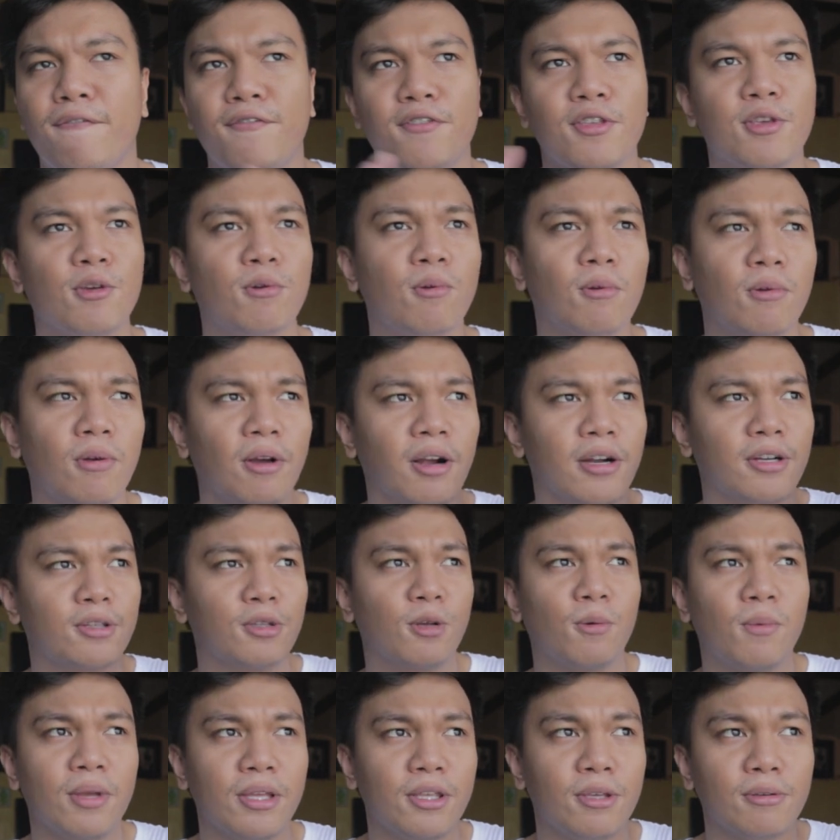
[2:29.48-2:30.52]
if you are
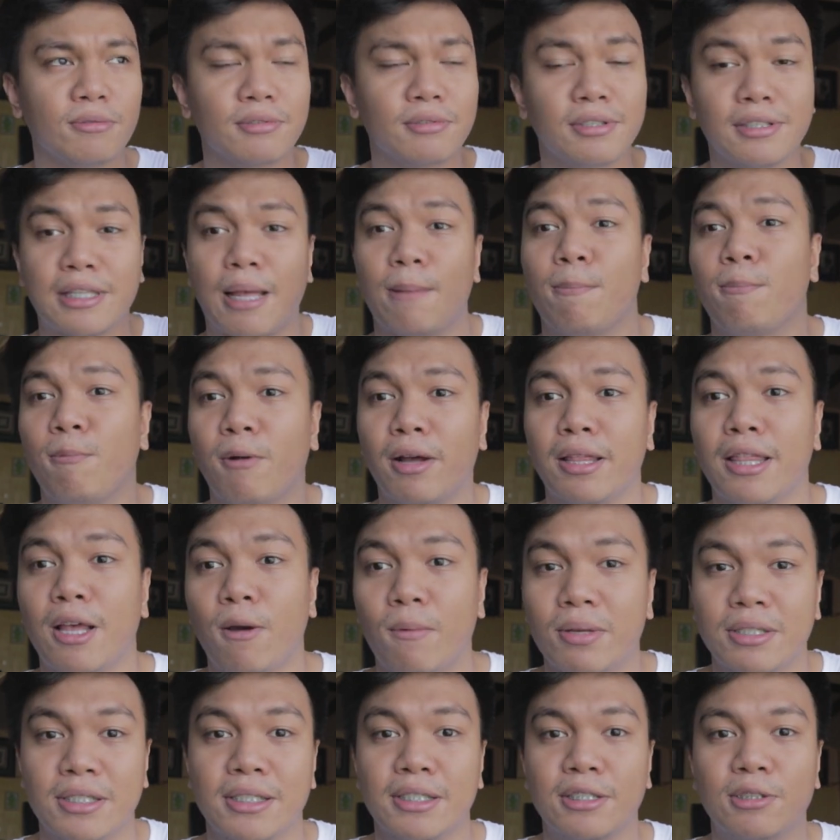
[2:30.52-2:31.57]
doing yung step 1
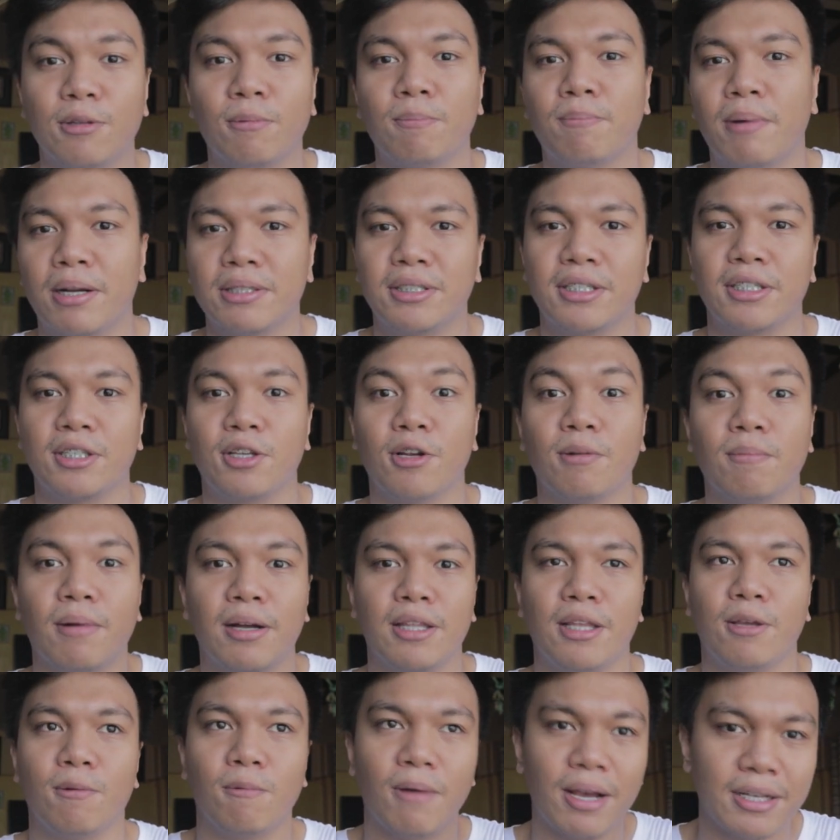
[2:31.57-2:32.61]
na, which is to budget your
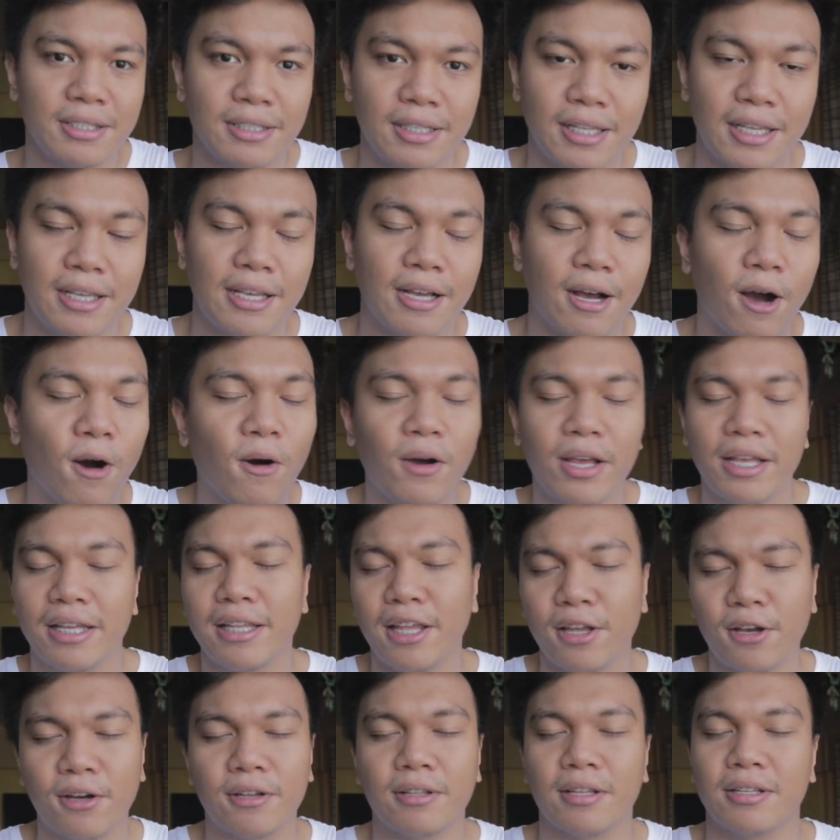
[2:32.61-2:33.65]
money wisely, okay
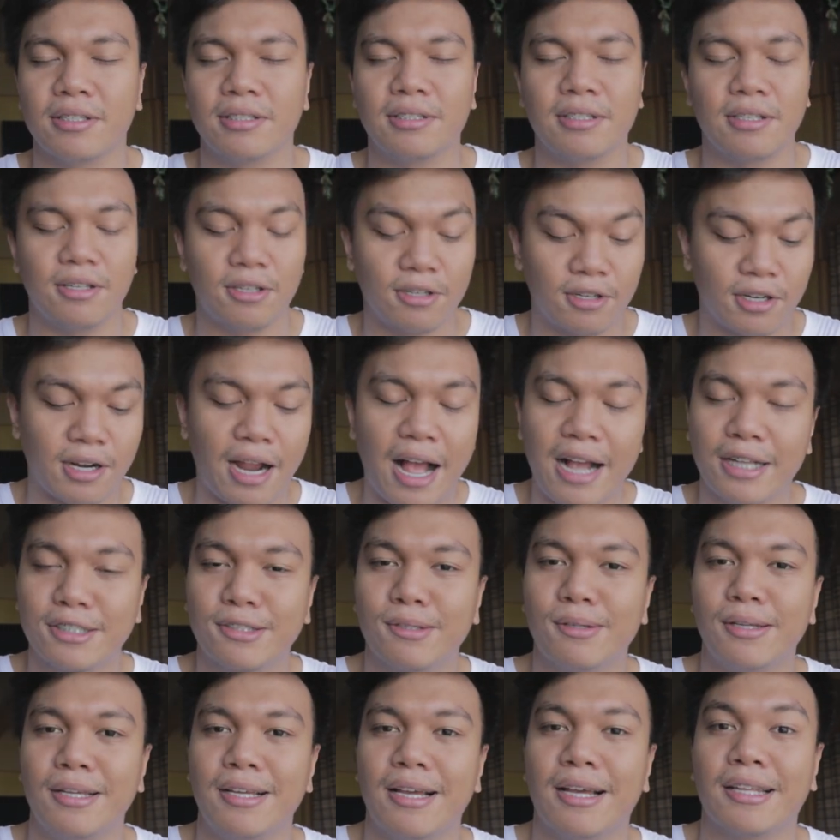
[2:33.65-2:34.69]
na yun. You're
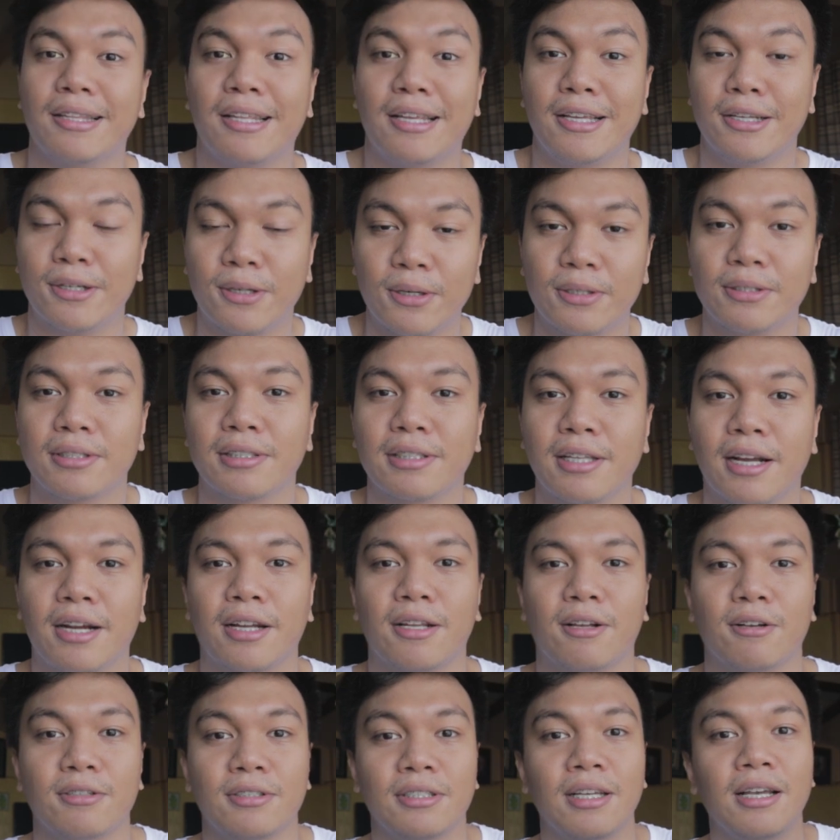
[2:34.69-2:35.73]
actually at a good
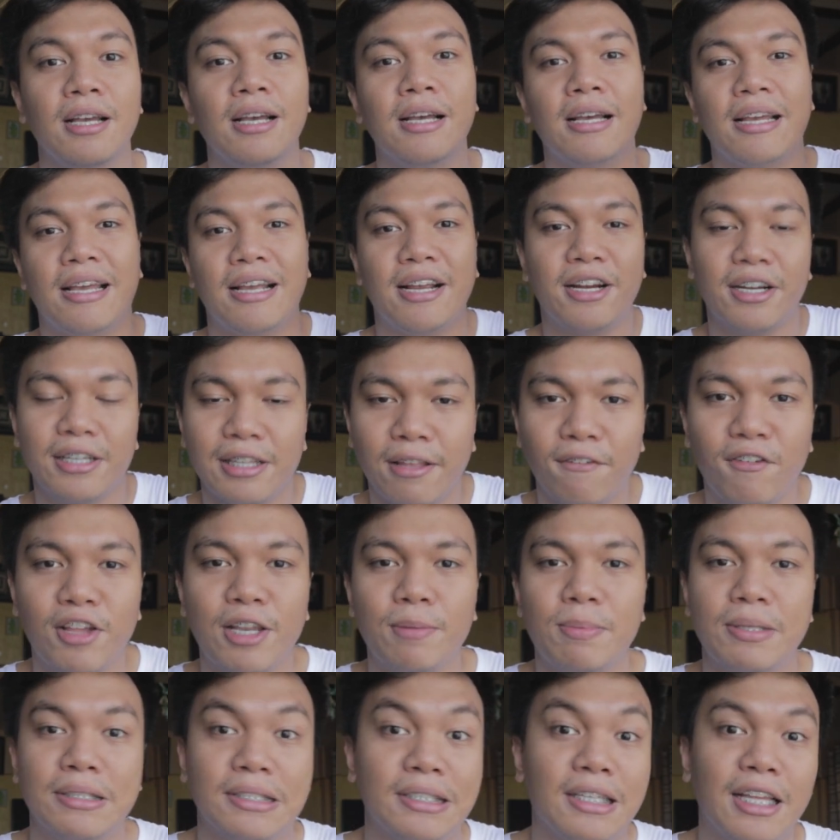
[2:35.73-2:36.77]
start because here in the
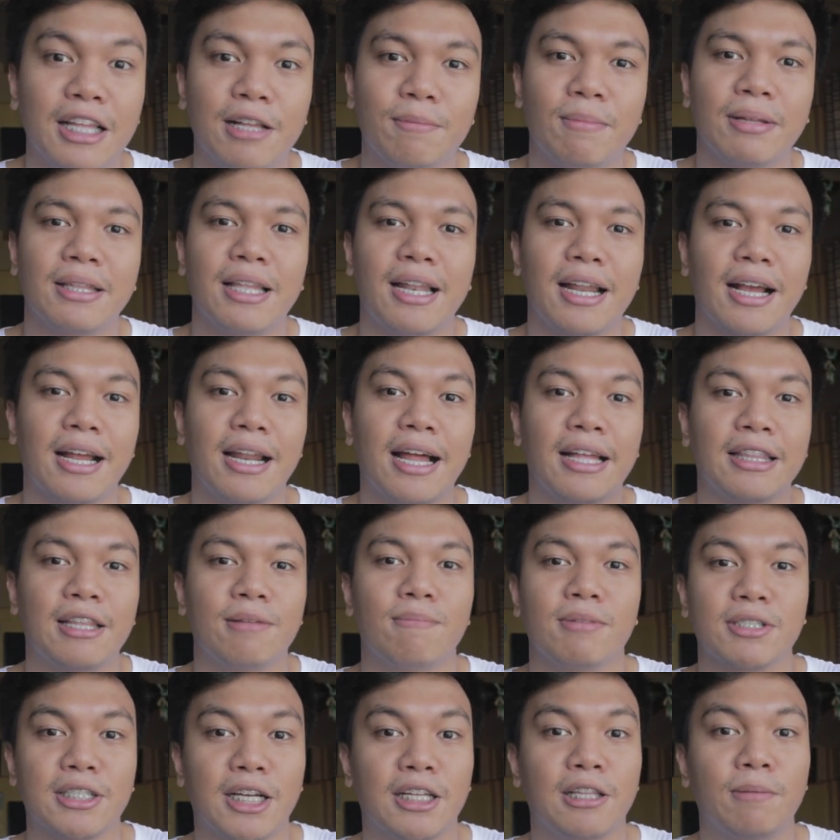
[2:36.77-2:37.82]
Philippines, hindi naman talaga
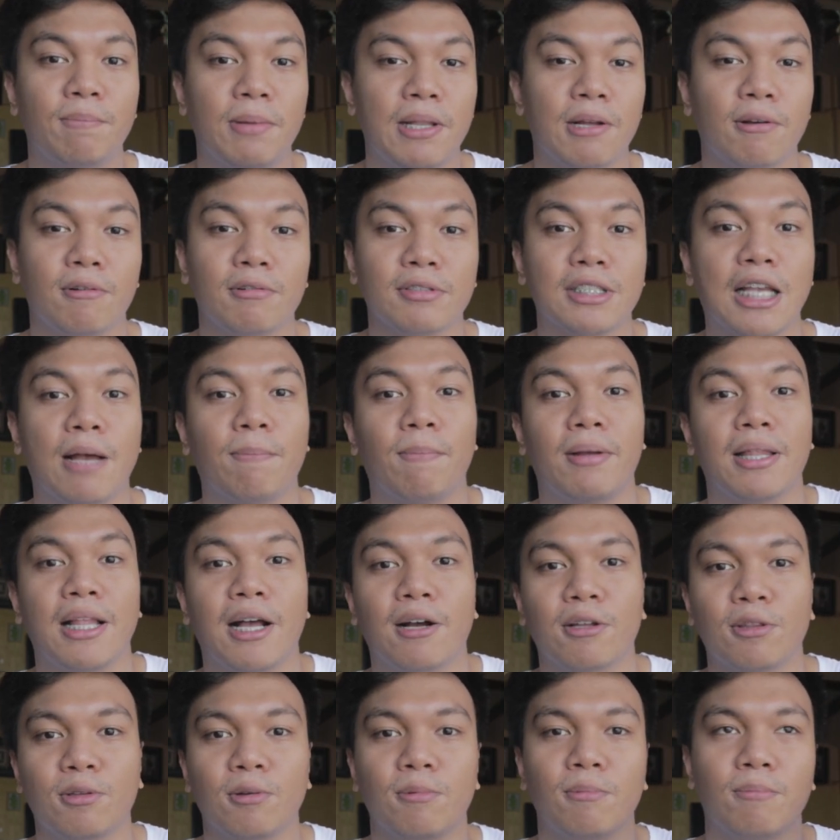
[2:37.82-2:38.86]
natin masyadong pinag-uusapan
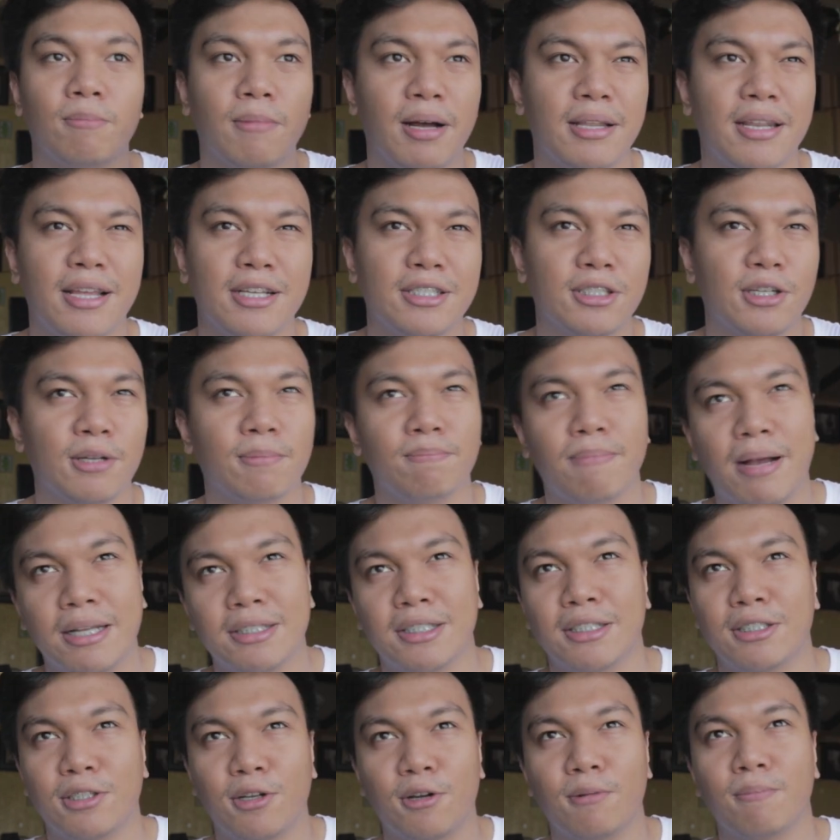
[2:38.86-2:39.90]
how to manage and
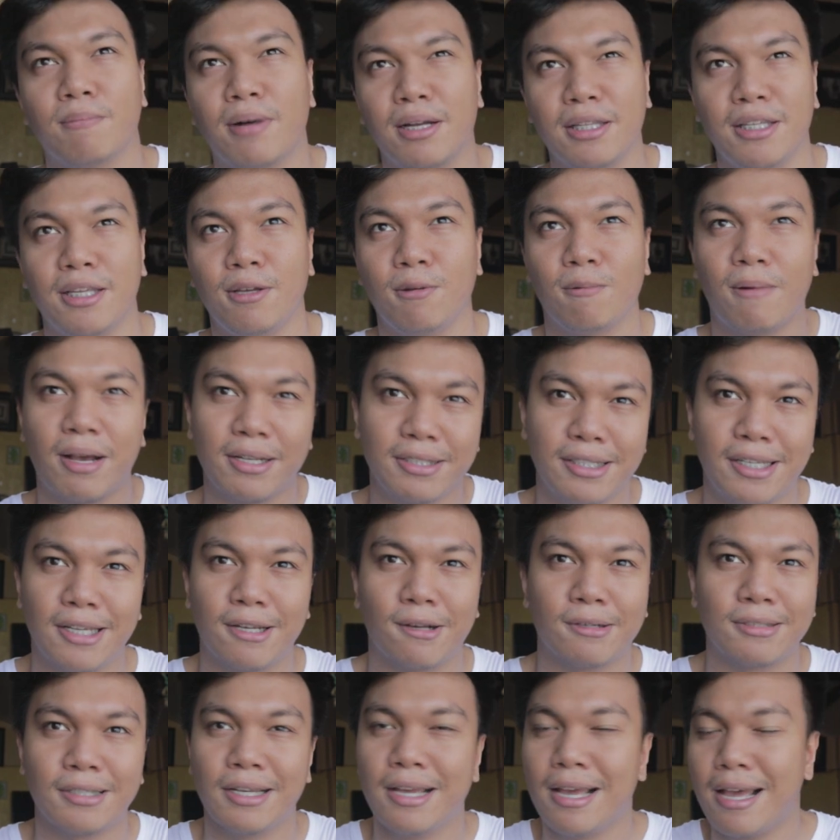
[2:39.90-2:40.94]
budget your money wisely
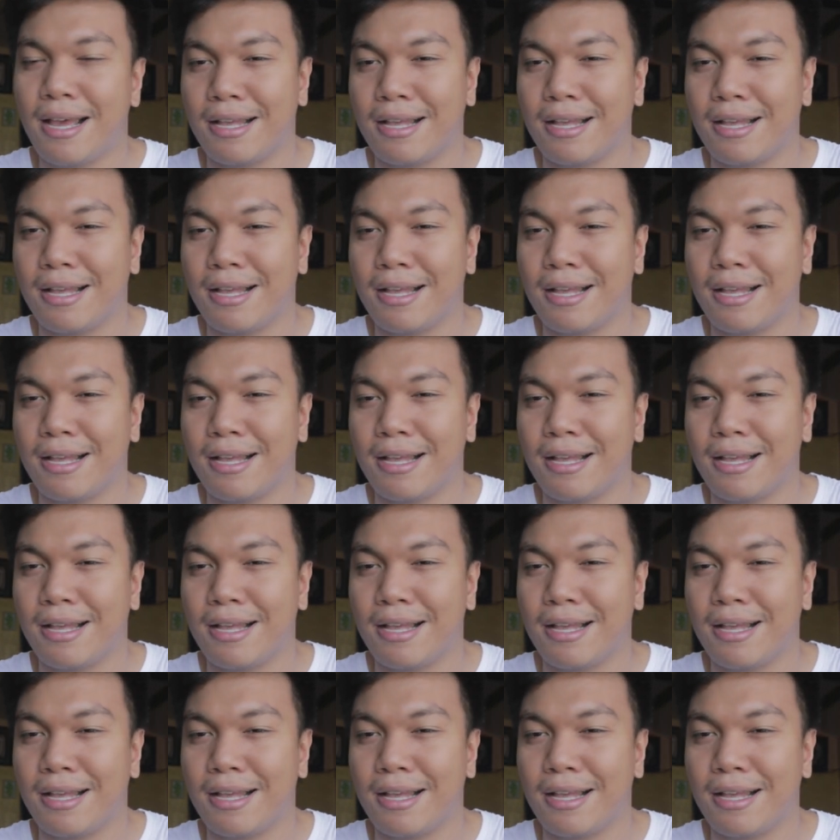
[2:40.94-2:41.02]
because